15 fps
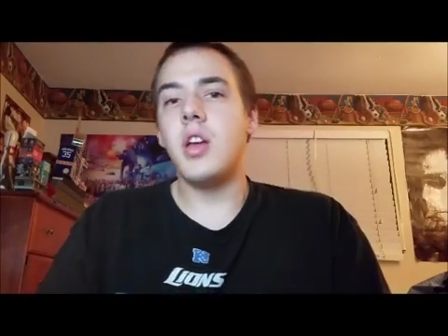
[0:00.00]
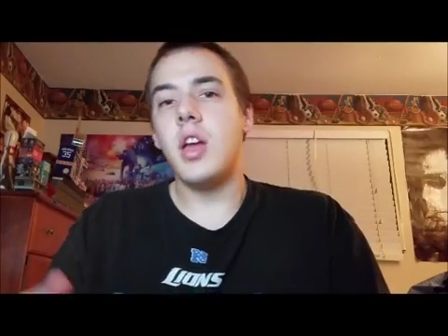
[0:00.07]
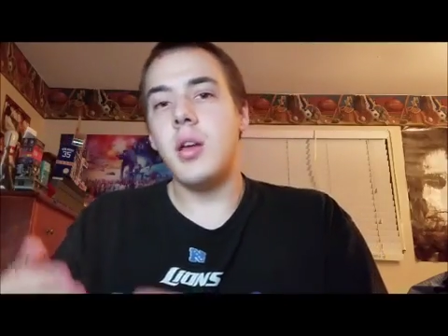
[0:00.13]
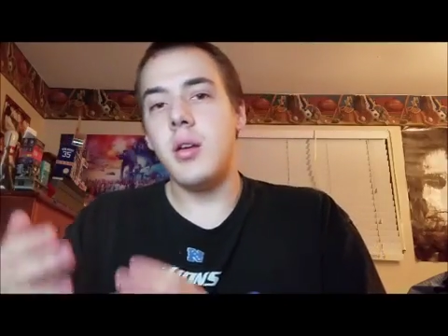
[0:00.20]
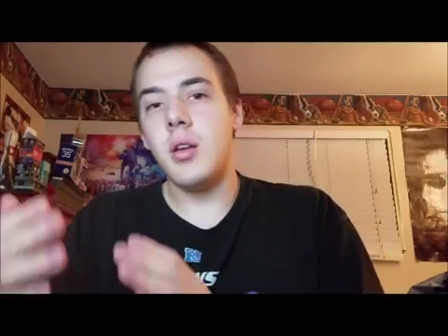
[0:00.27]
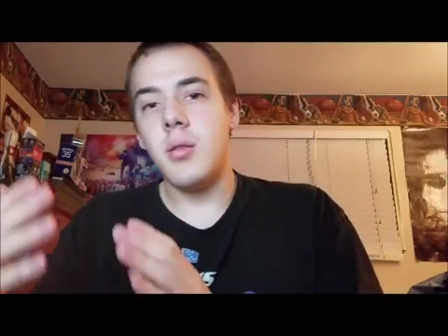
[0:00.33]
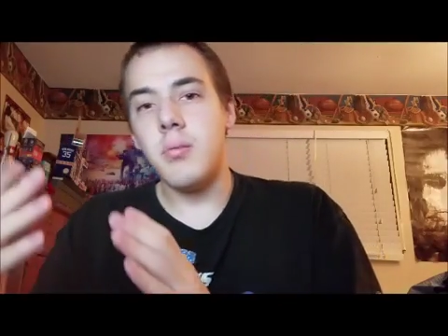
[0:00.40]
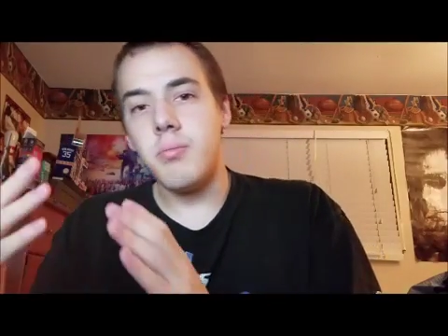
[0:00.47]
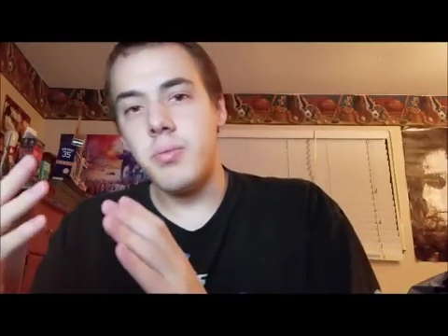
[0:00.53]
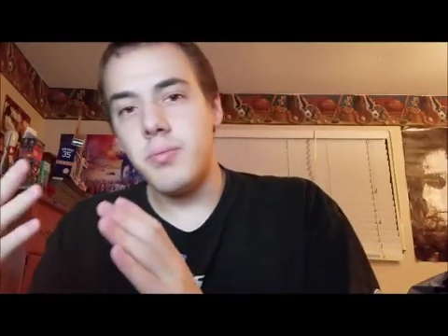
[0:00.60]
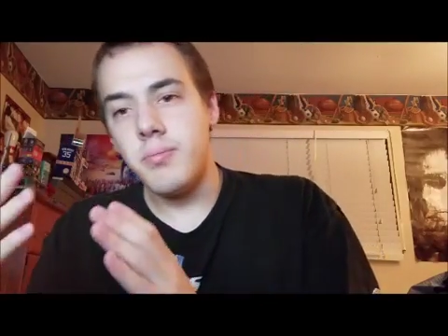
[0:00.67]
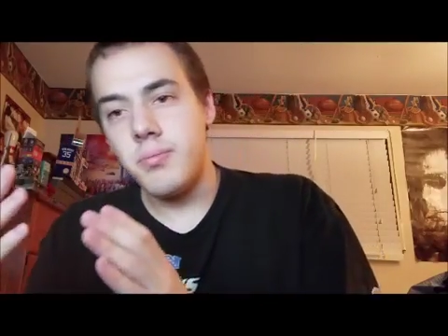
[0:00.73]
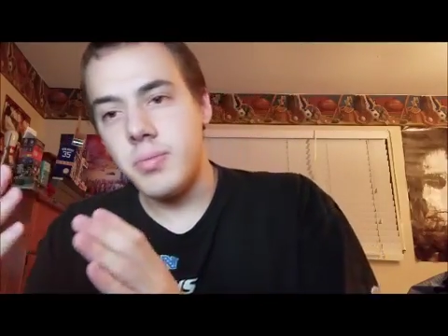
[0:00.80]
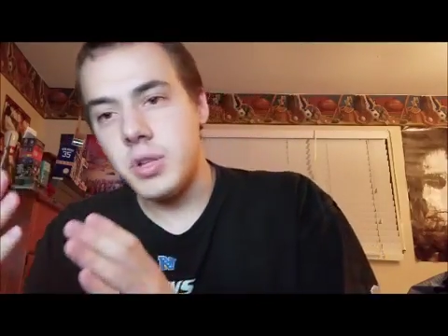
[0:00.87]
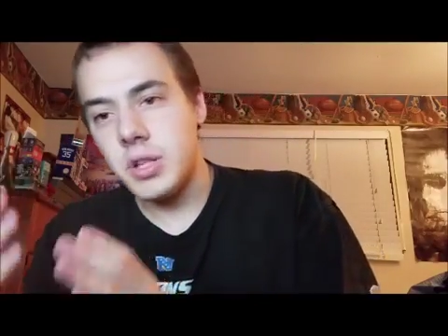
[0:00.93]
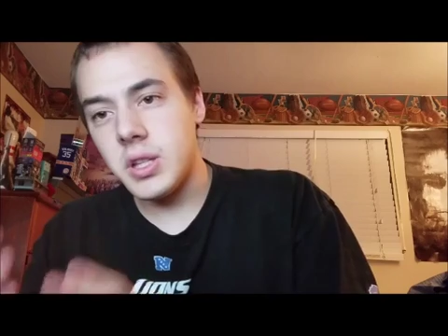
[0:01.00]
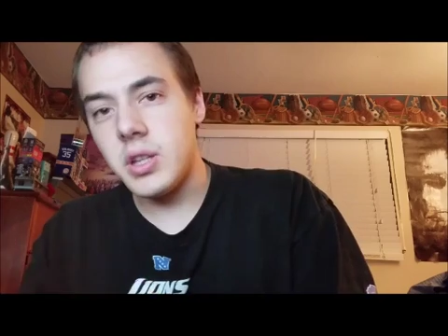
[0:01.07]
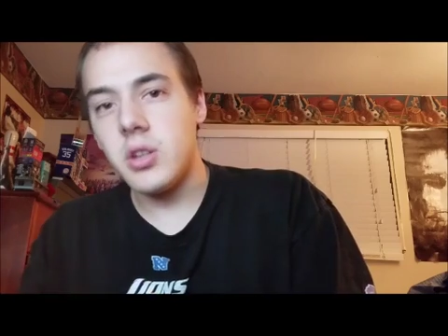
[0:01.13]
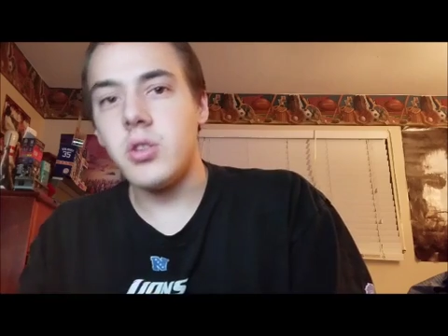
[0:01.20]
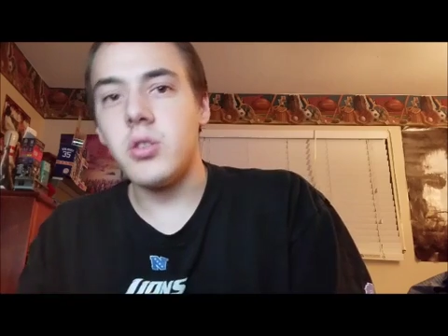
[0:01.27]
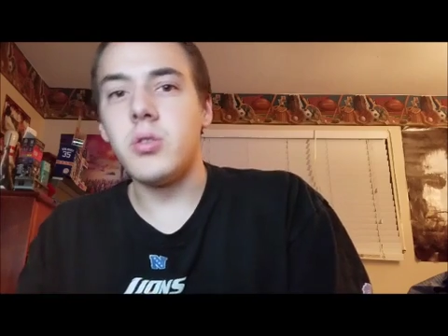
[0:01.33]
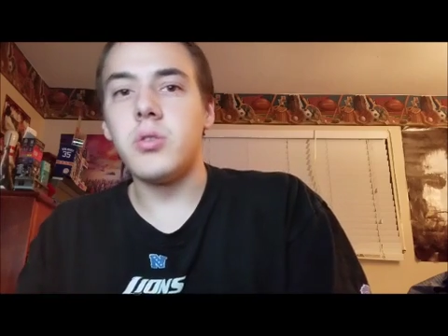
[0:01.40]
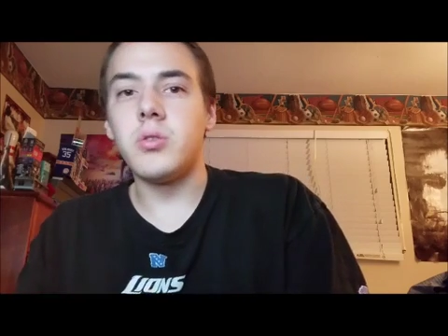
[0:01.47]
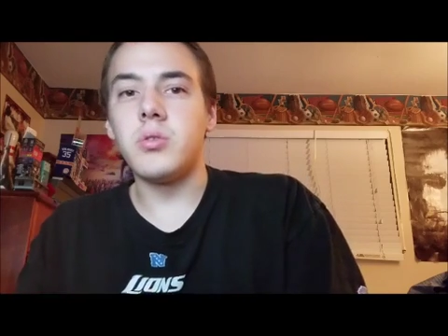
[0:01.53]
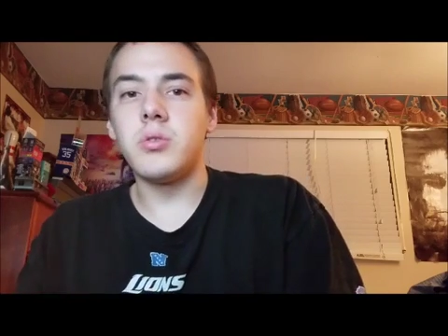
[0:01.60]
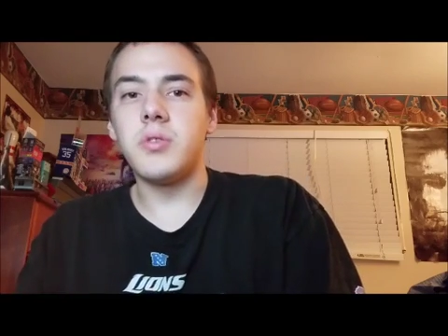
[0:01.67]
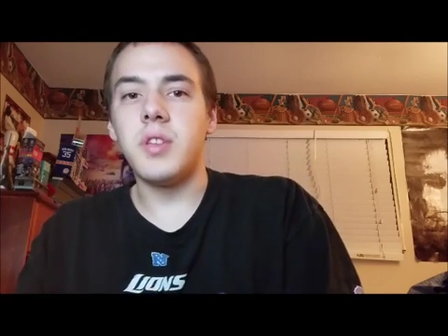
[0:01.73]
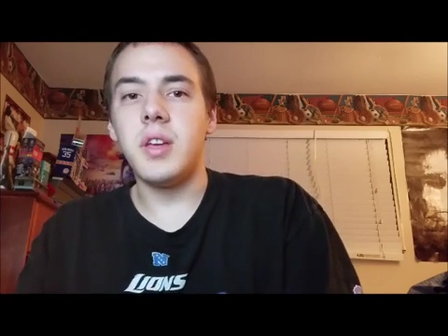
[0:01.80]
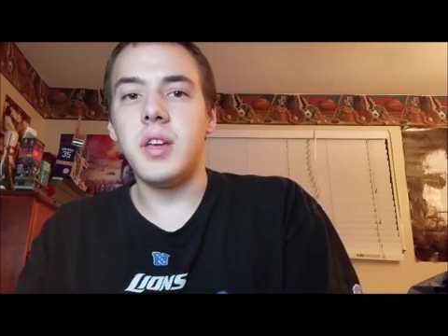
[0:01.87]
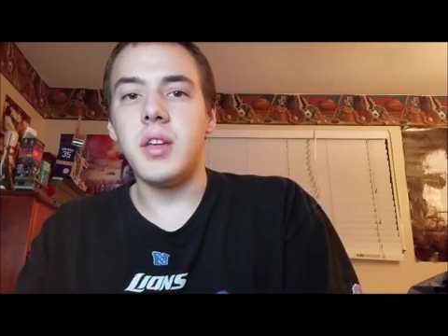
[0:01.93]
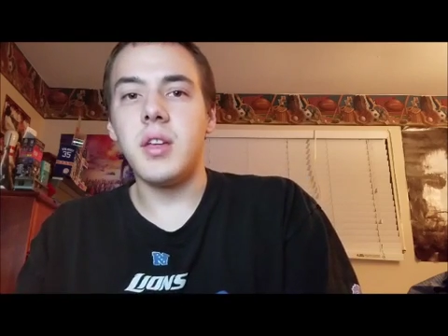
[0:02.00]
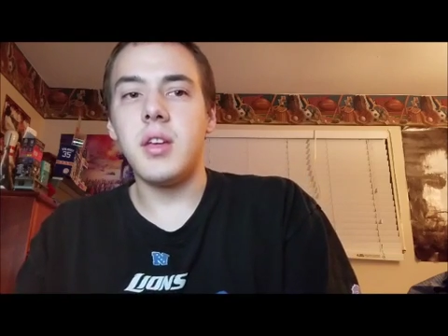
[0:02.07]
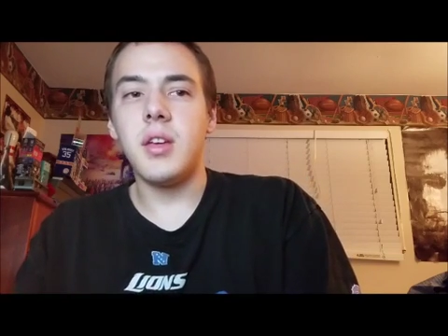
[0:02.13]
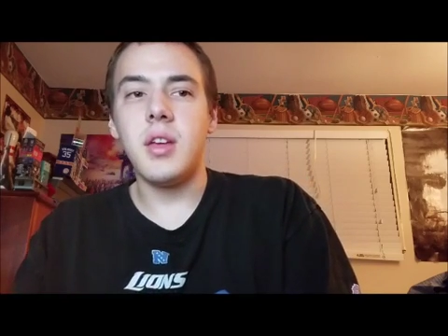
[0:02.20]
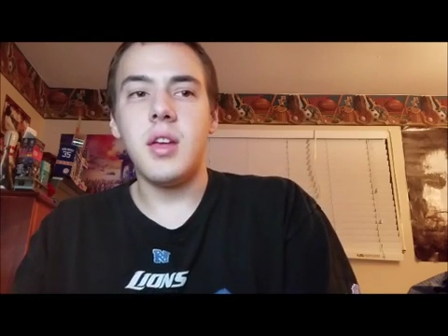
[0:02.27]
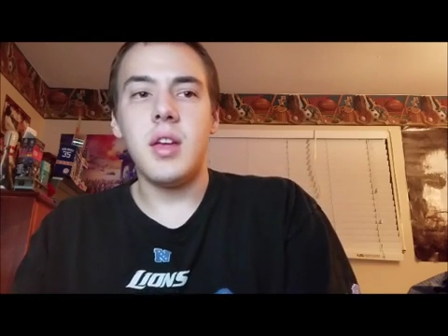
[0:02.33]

a political thing,